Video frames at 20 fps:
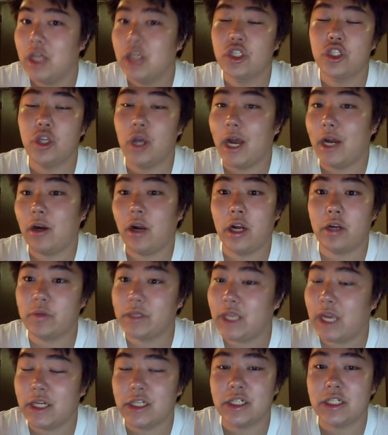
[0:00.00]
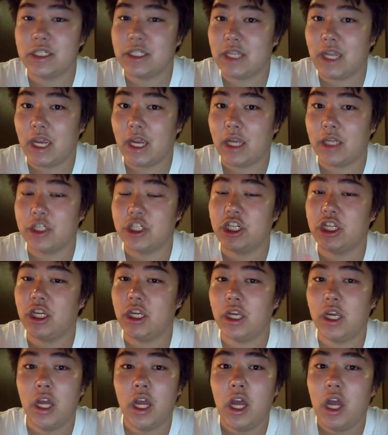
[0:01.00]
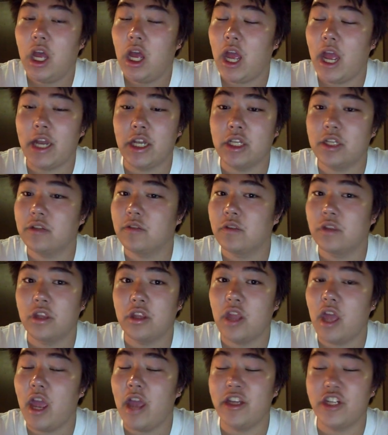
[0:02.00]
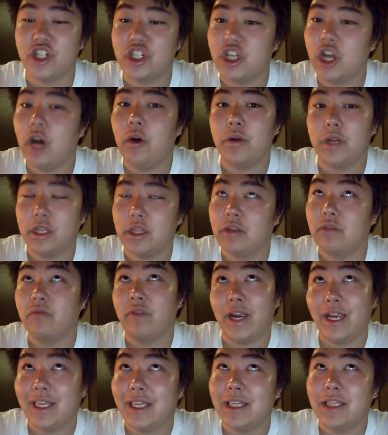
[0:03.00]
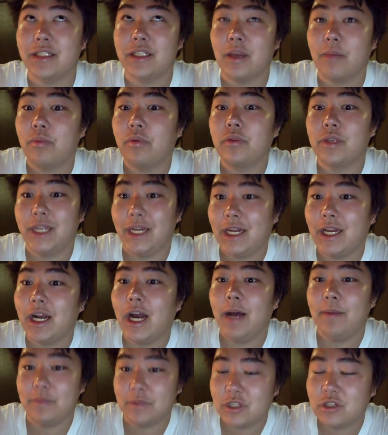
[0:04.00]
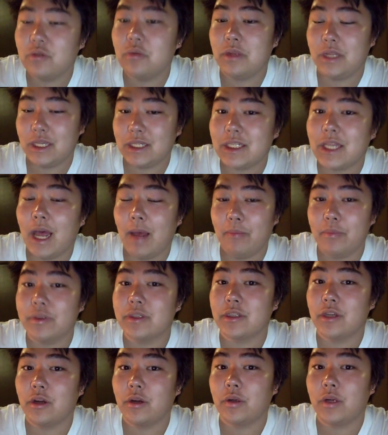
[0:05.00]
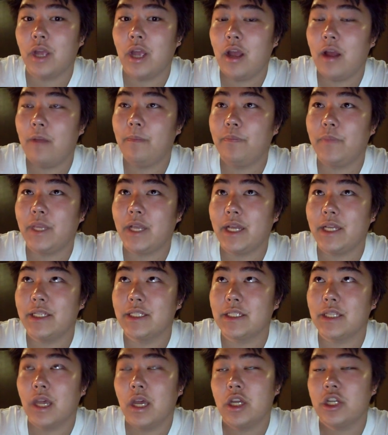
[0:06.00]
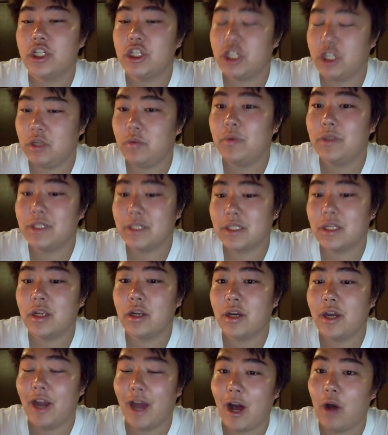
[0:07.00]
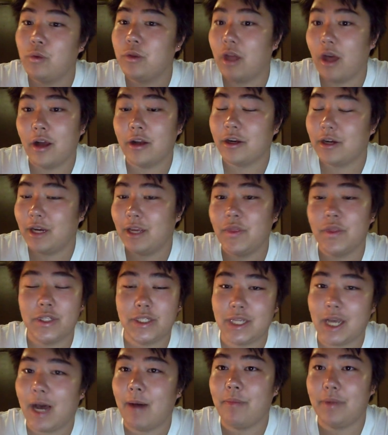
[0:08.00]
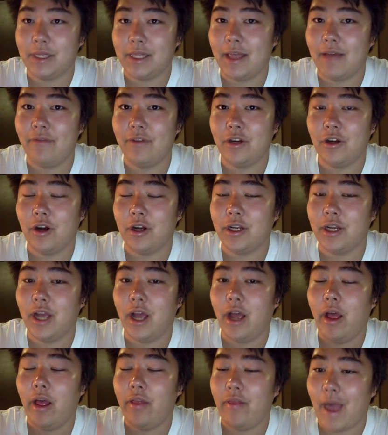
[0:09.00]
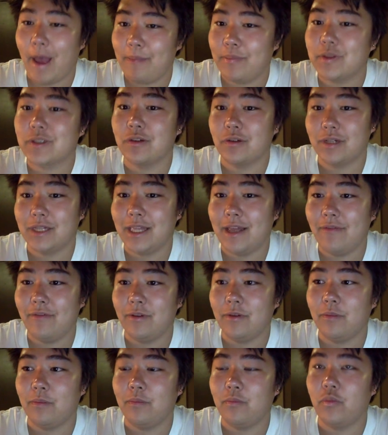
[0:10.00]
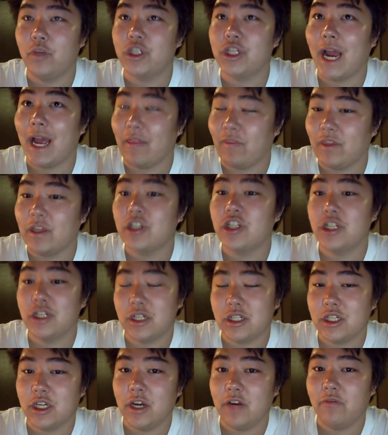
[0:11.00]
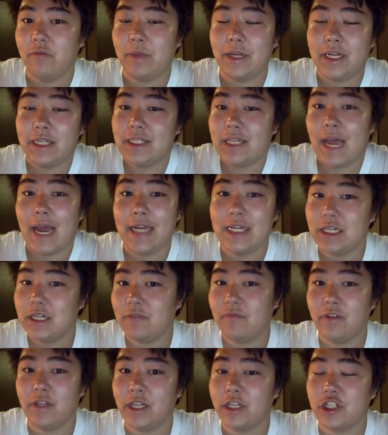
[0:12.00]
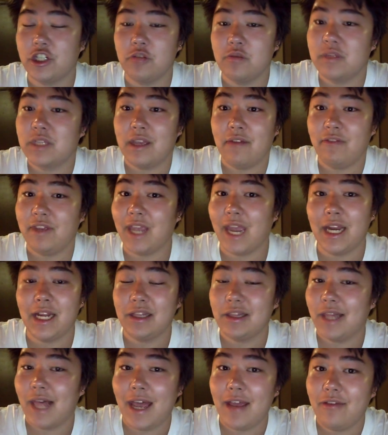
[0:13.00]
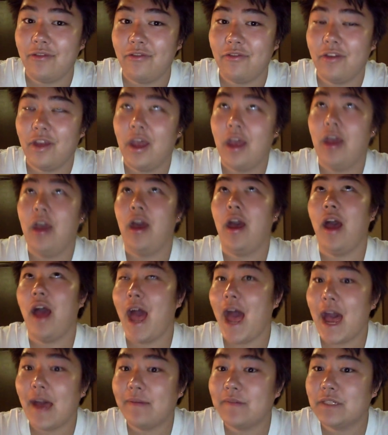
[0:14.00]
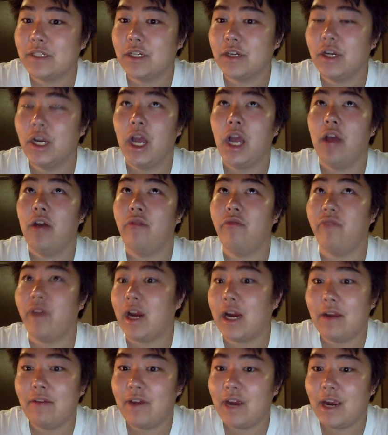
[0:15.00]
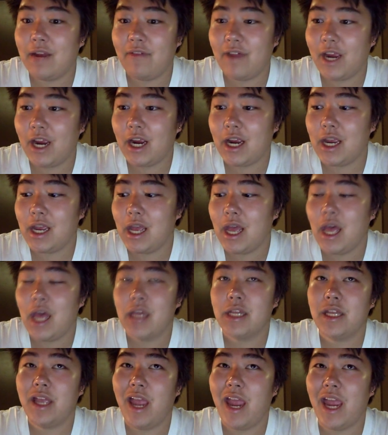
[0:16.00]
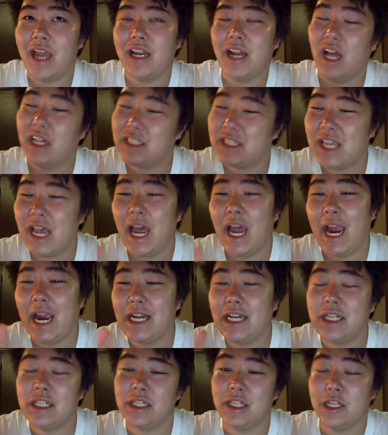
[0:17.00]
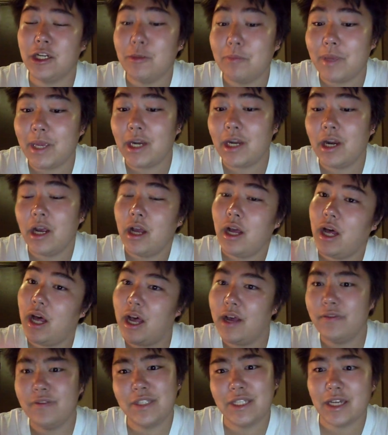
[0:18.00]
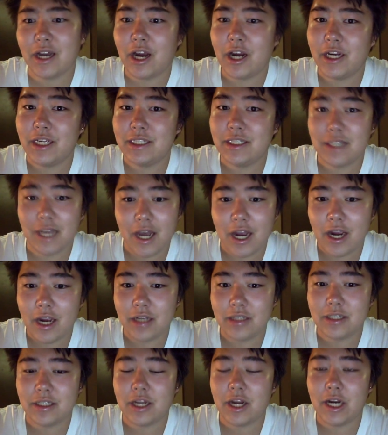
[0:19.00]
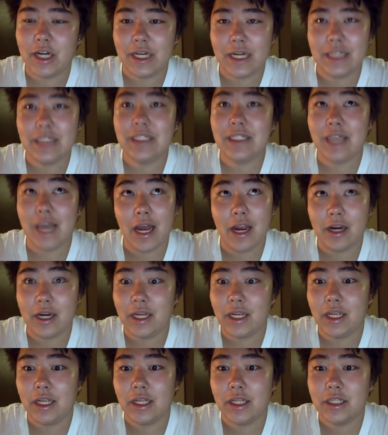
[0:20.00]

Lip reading: So I don't really understand. And it showed in the rankings leading up to this episode because she was no longer in the top 11 on episode 11, which I think she deserved because I didn't feel like she was giving any life after very, very, very in a tiny little bit of sorry, not sorry.